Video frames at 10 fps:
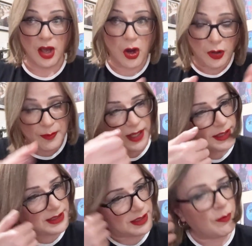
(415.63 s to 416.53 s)
All
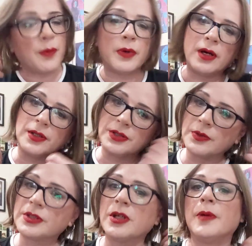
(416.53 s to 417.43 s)
depends if my
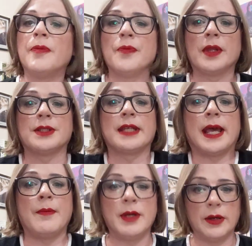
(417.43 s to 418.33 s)
parcels come on
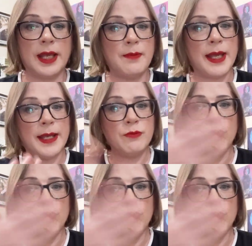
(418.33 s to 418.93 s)
time. Okay, bye.